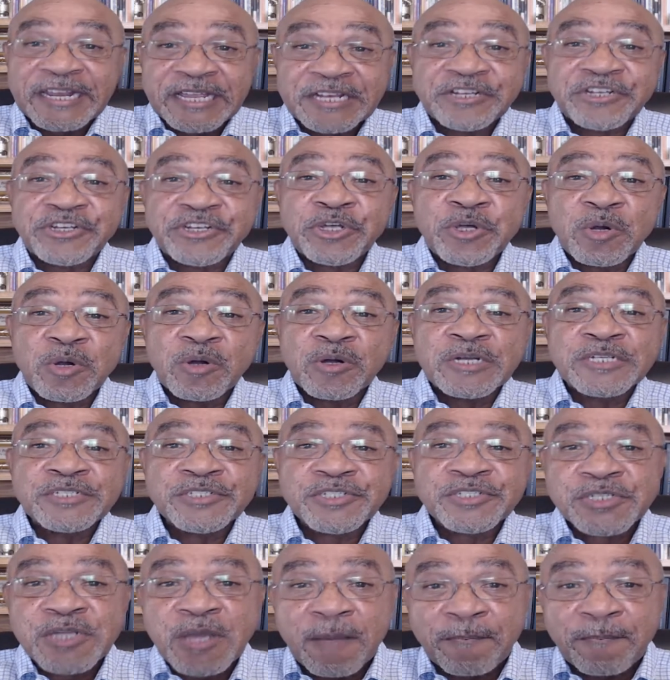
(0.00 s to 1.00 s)

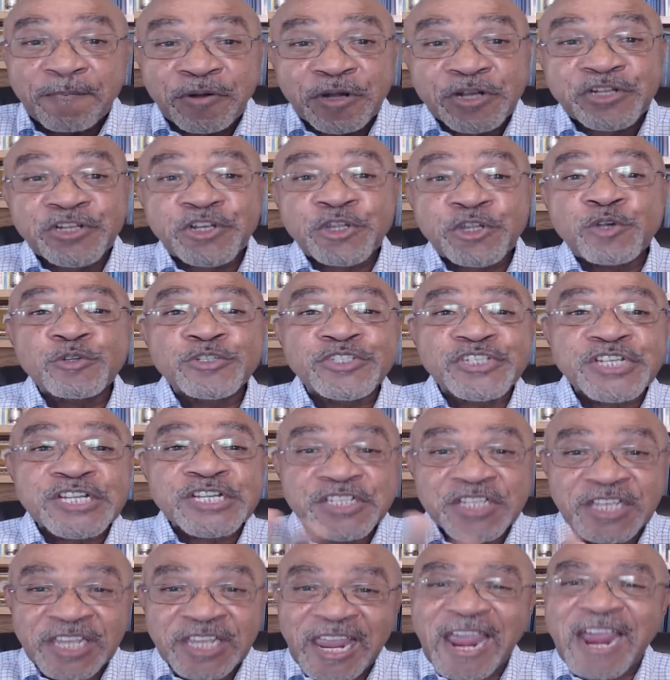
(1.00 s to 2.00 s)
endurance
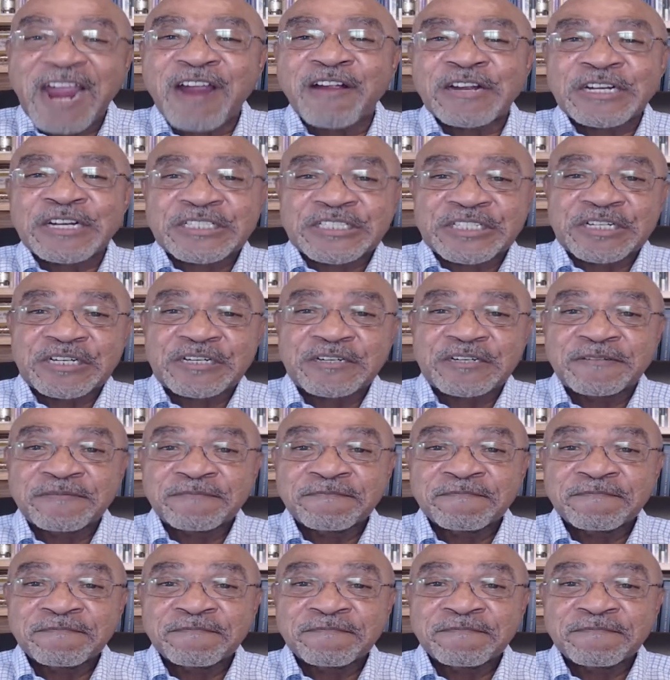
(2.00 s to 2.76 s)
produces character,